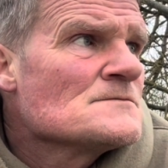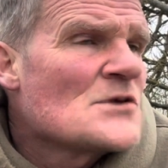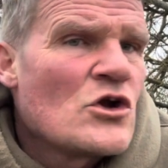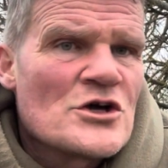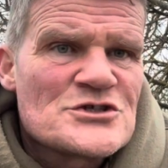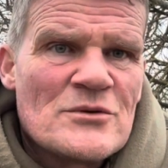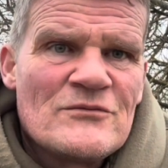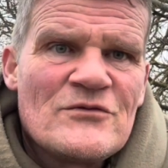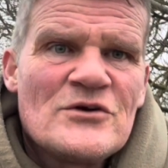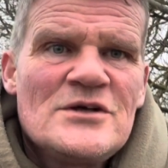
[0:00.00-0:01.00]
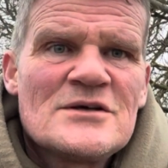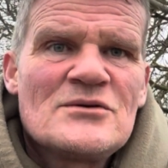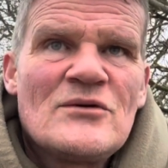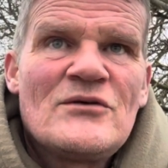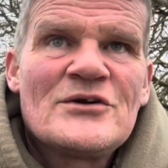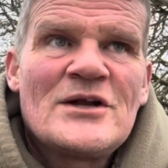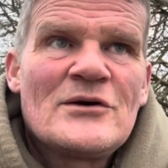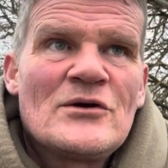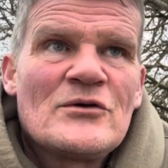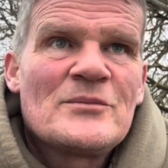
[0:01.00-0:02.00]
I like swim free. Or if I'd
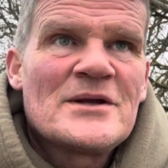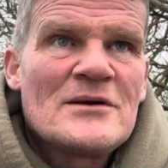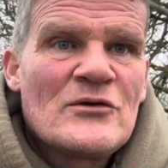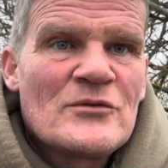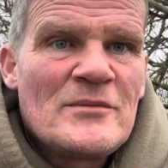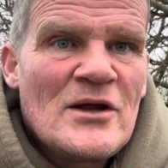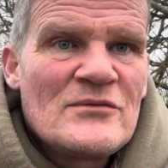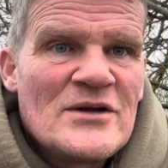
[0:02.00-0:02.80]
known, I'd have been over